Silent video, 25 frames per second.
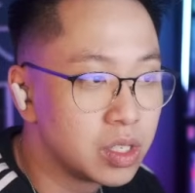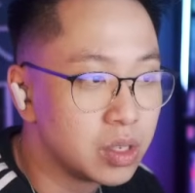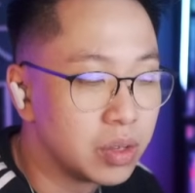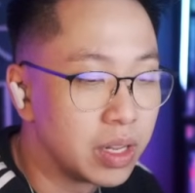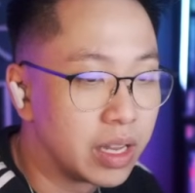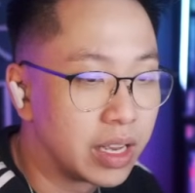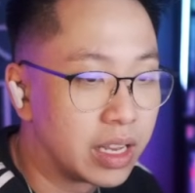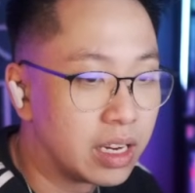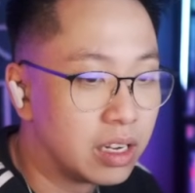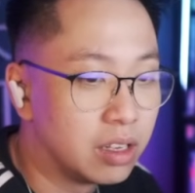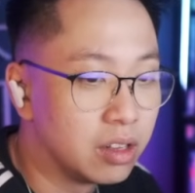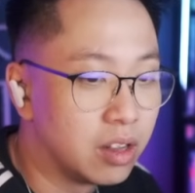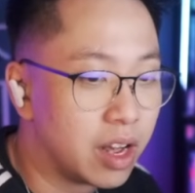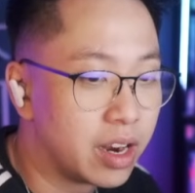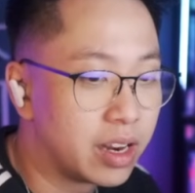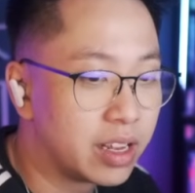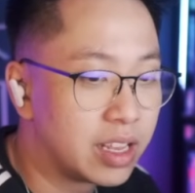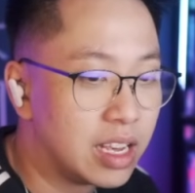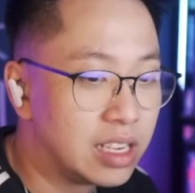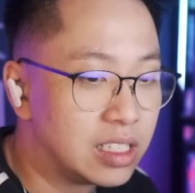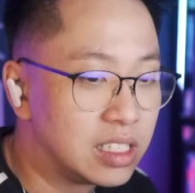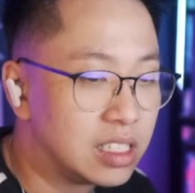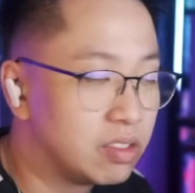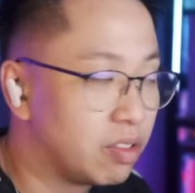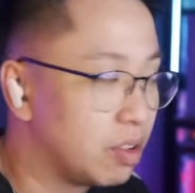So like in a lot of
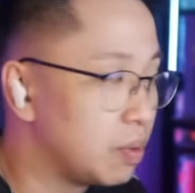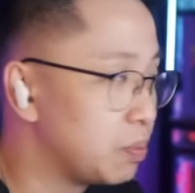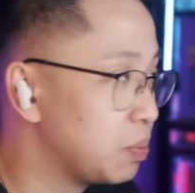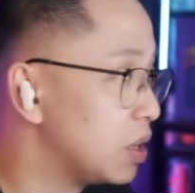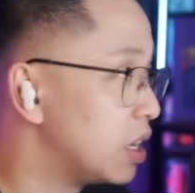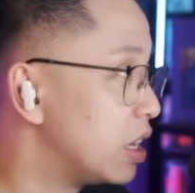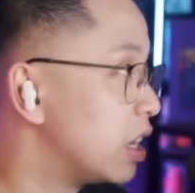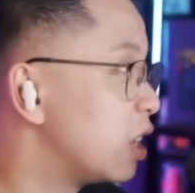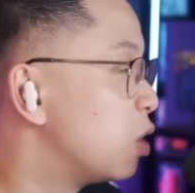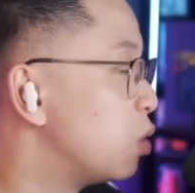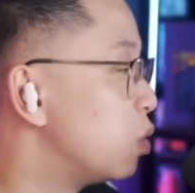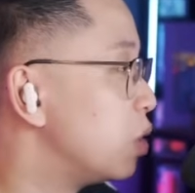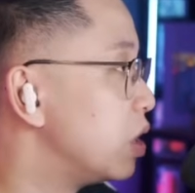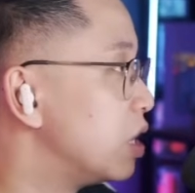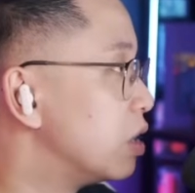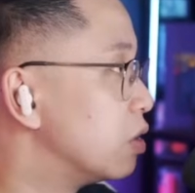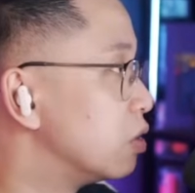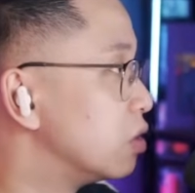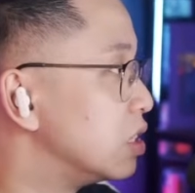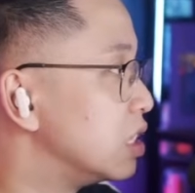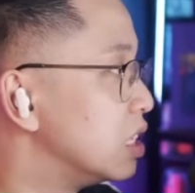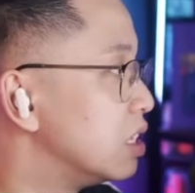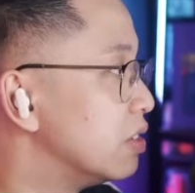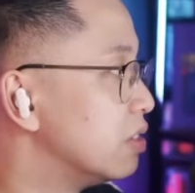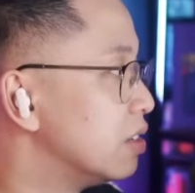cases, if I'm playing Queen
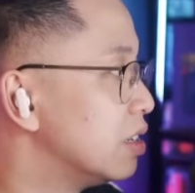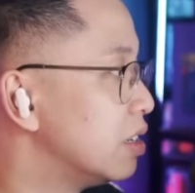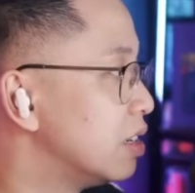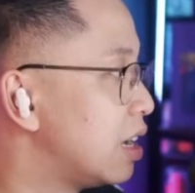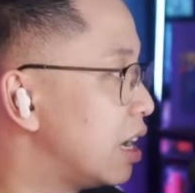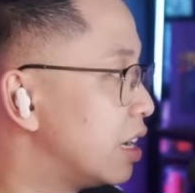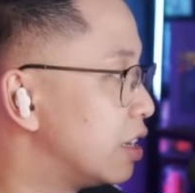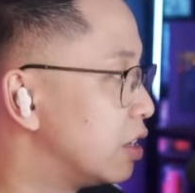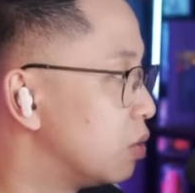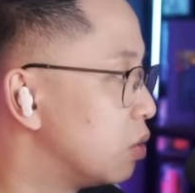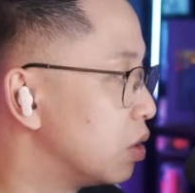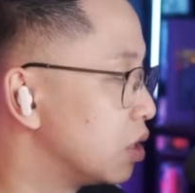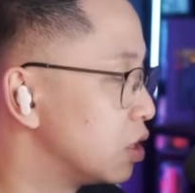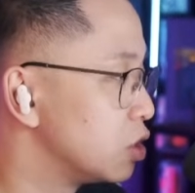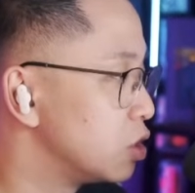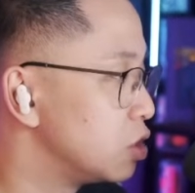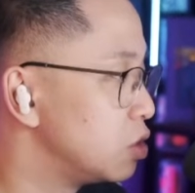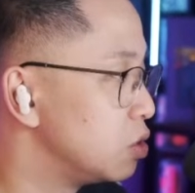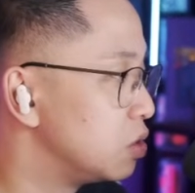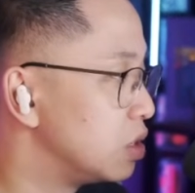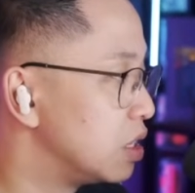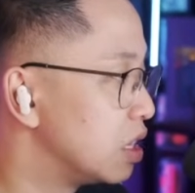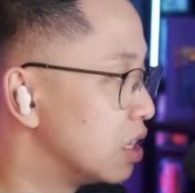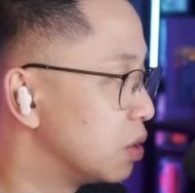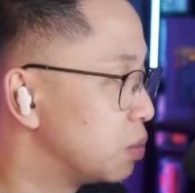or Diva, I don't want to
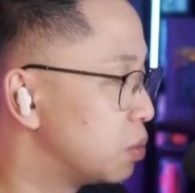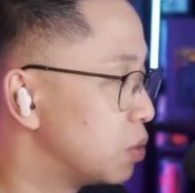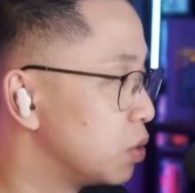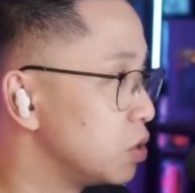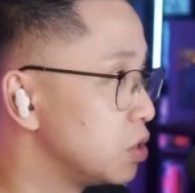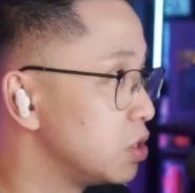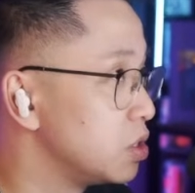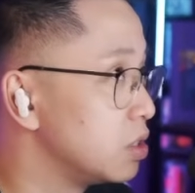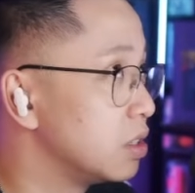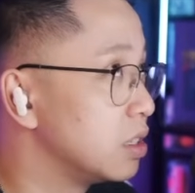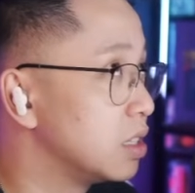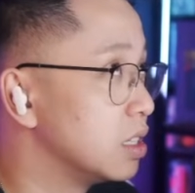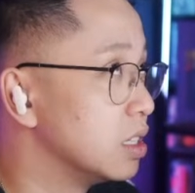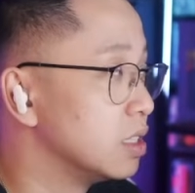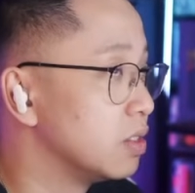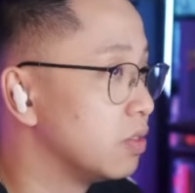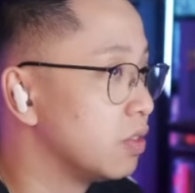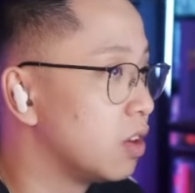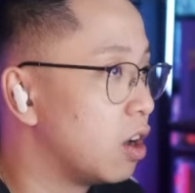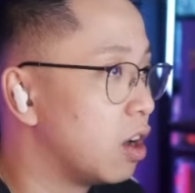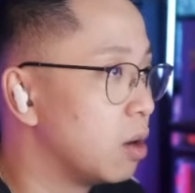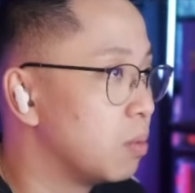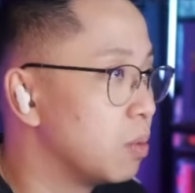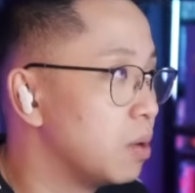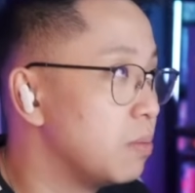shoot the other person because of
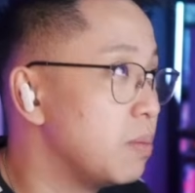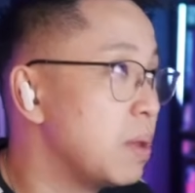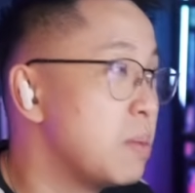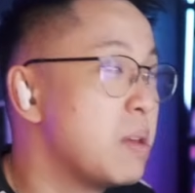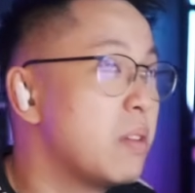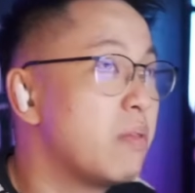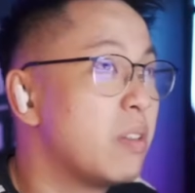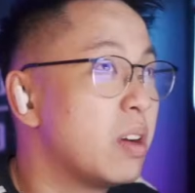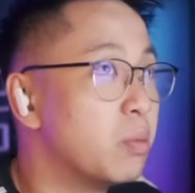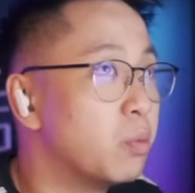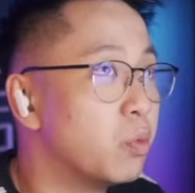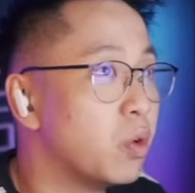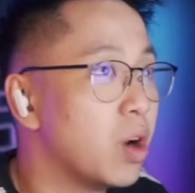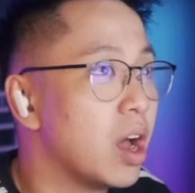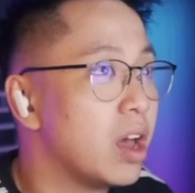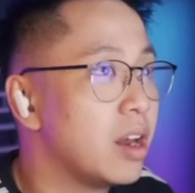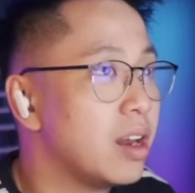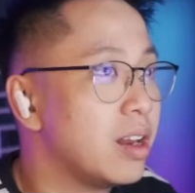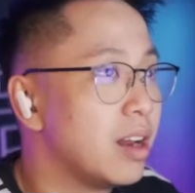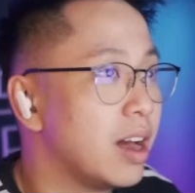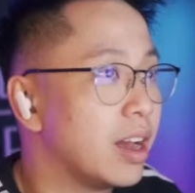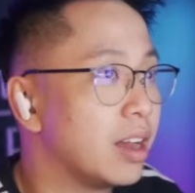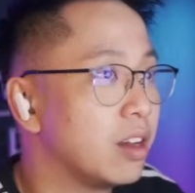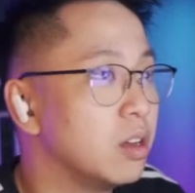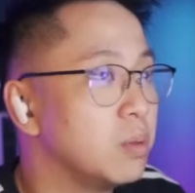armor. Maybe if I'm
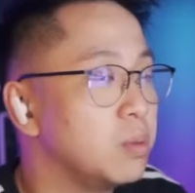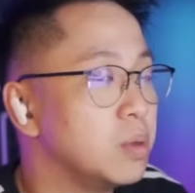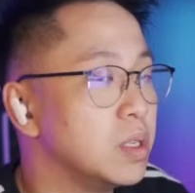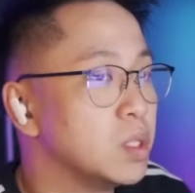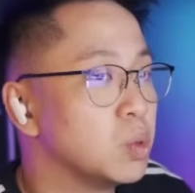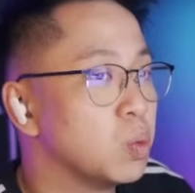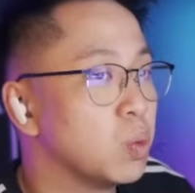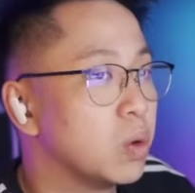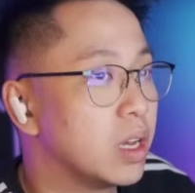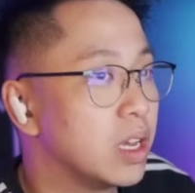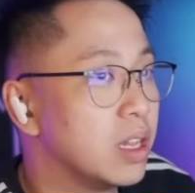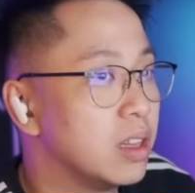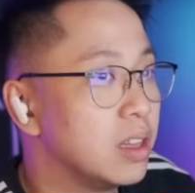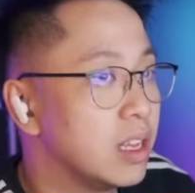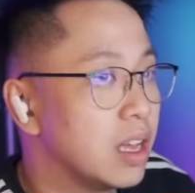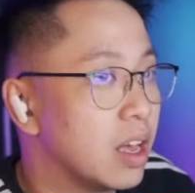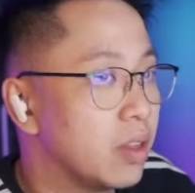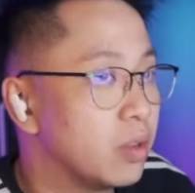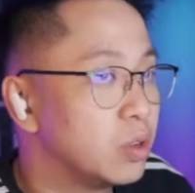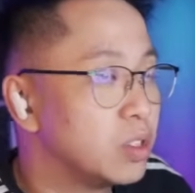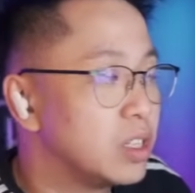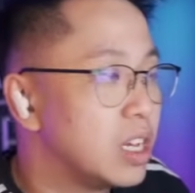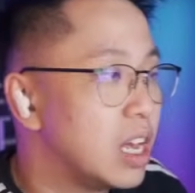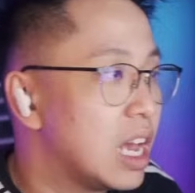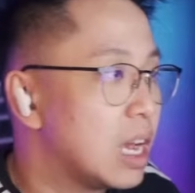Ryan, I could be swinging the
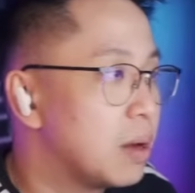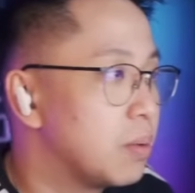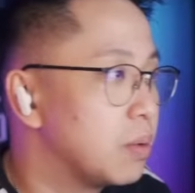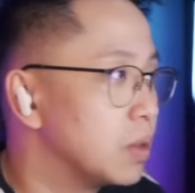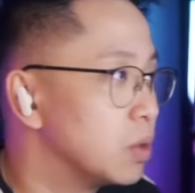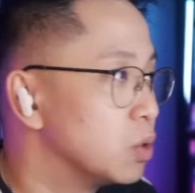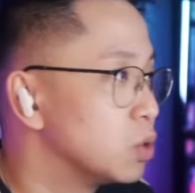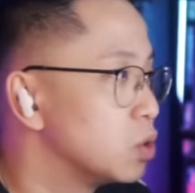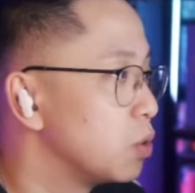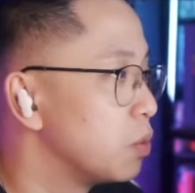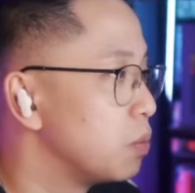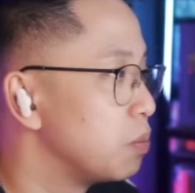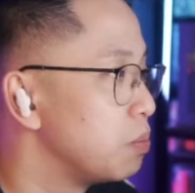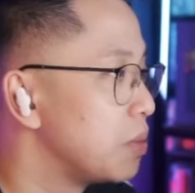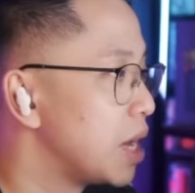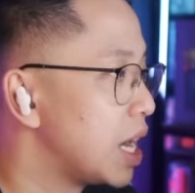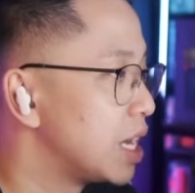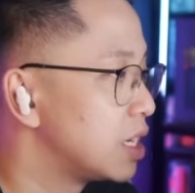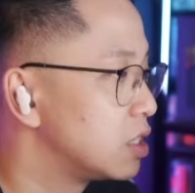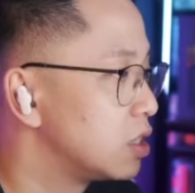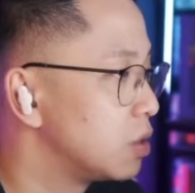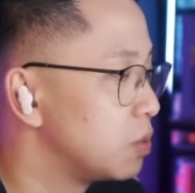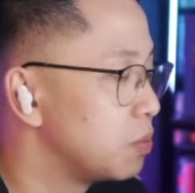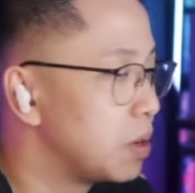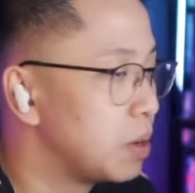other tank. Well, those are
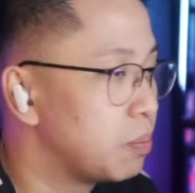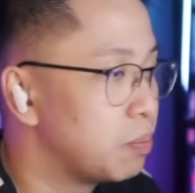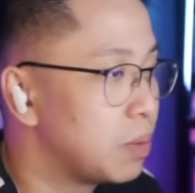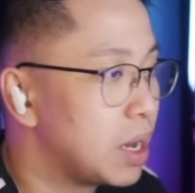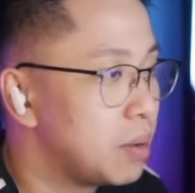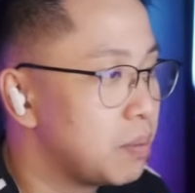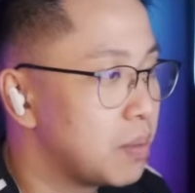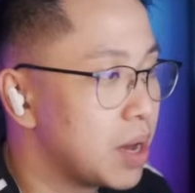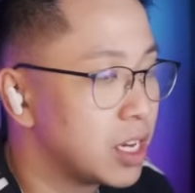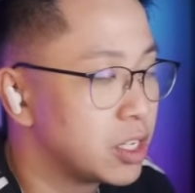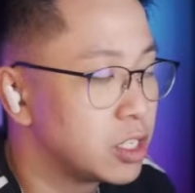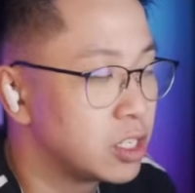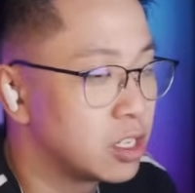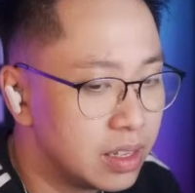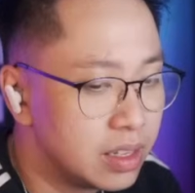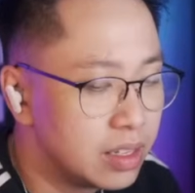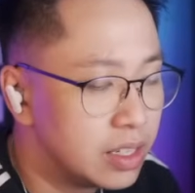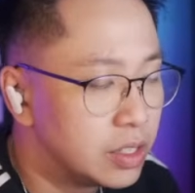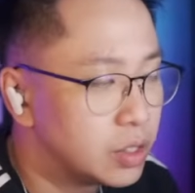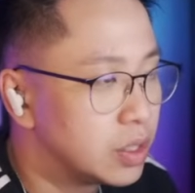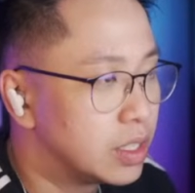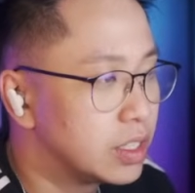matchup by matchup.